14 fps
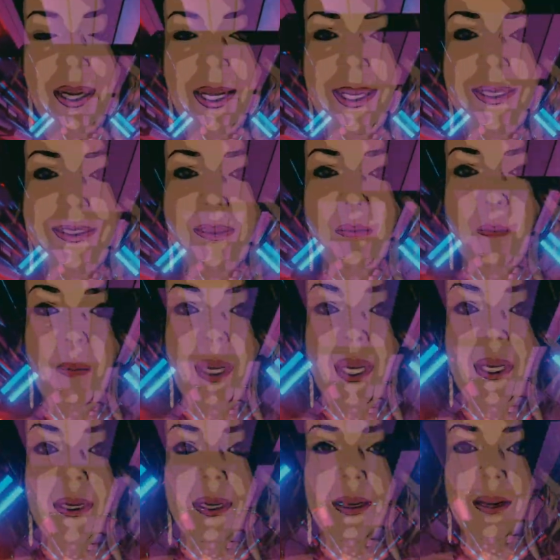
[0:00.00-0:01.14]
is
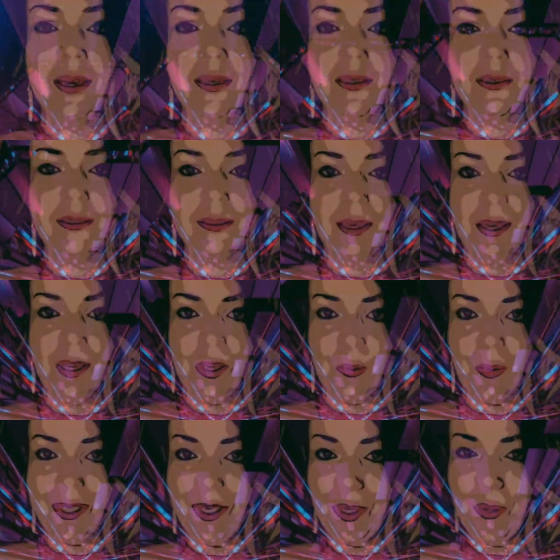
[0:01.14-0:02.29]
meaningless
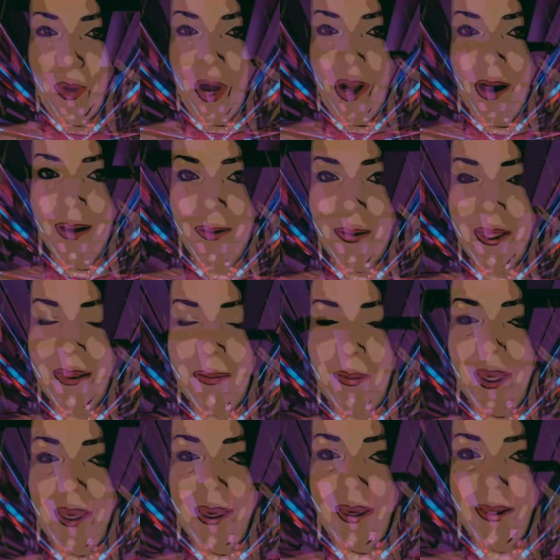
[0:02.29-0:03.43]
when you are with me.